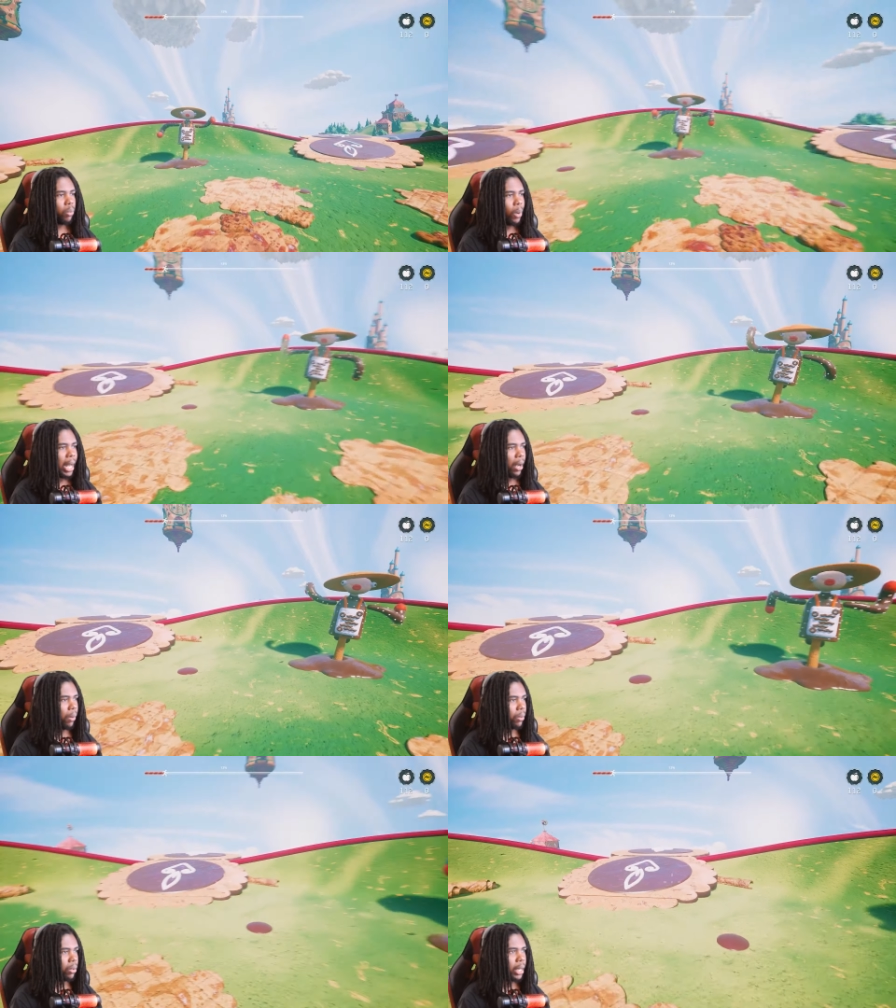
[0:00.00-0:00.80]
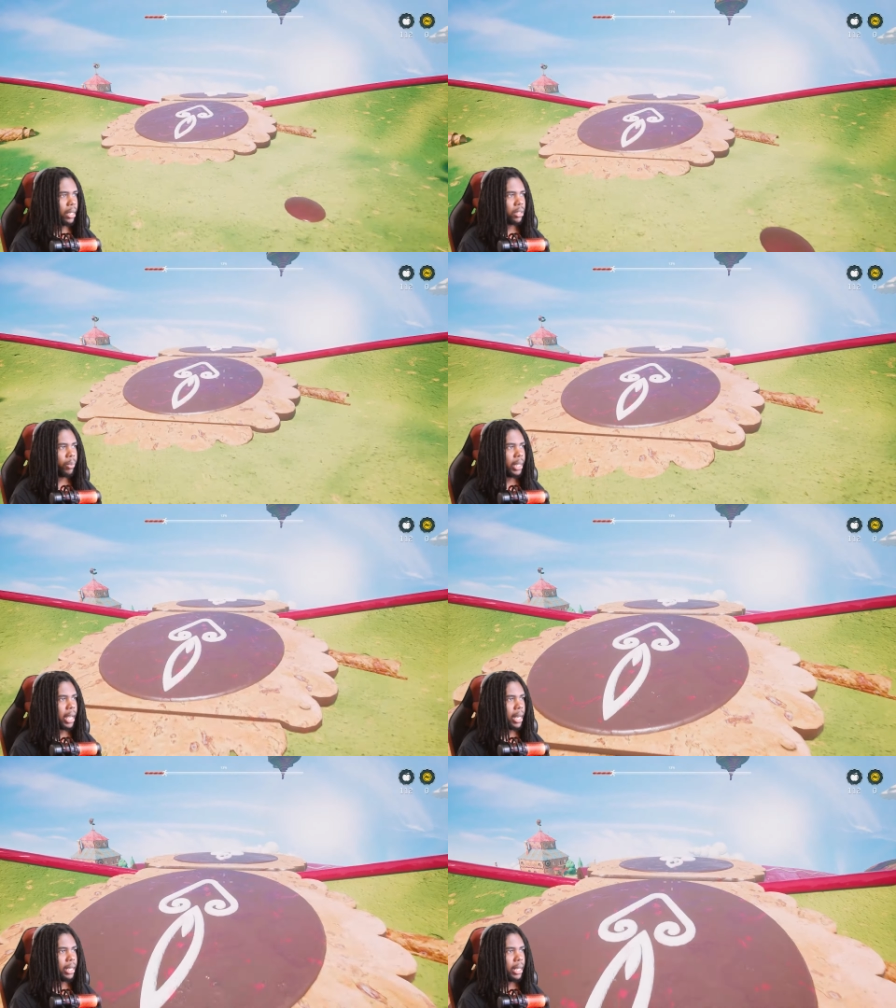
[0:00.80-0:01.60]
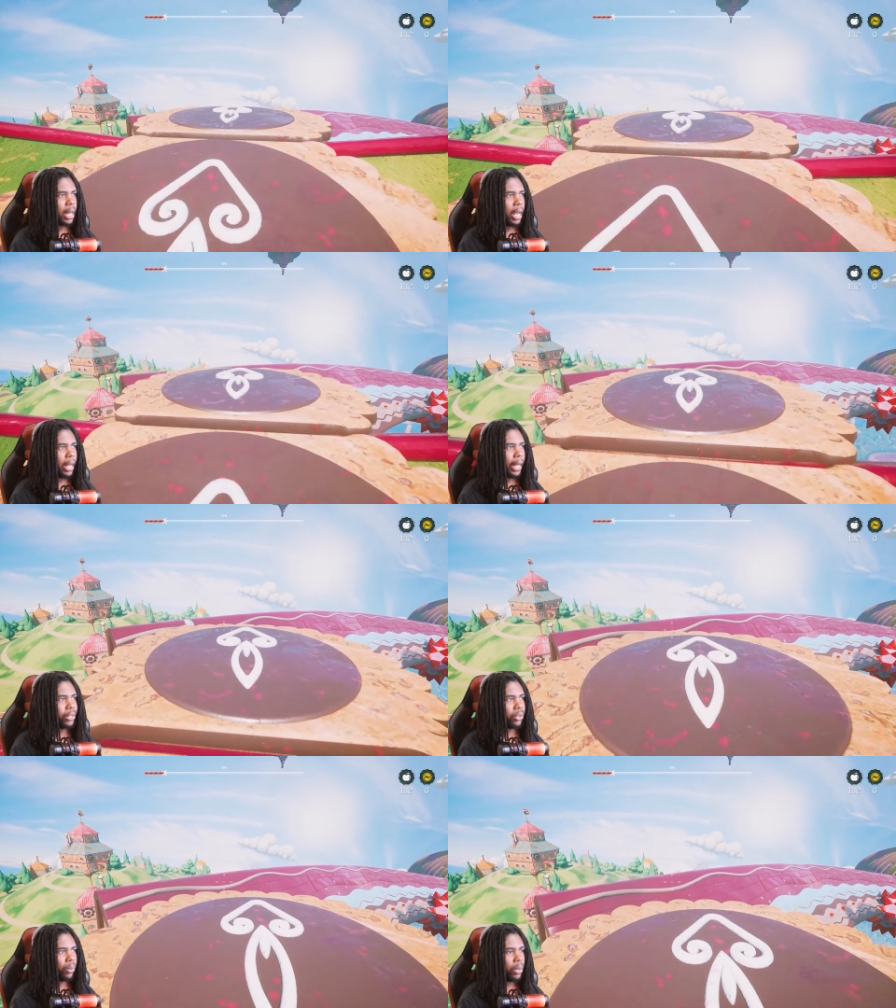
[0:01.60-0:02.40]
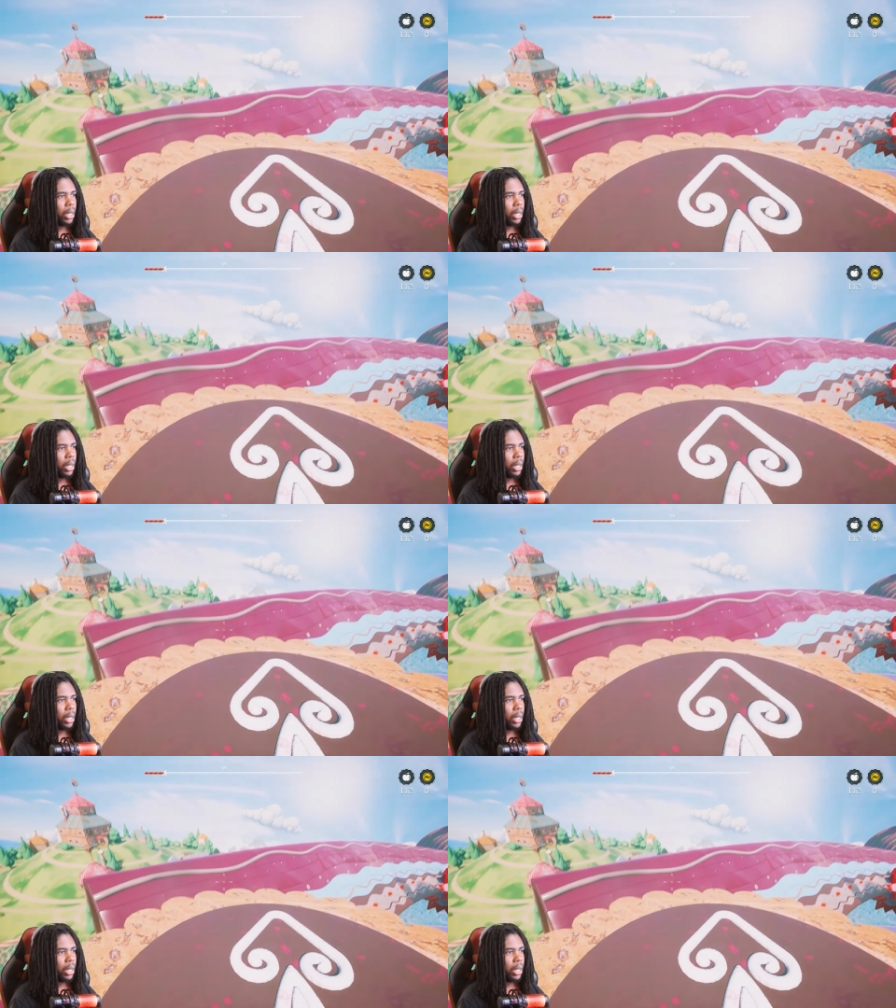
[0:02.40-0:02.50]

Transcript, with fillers: Wow. Okay, so we can't hit that. Got you.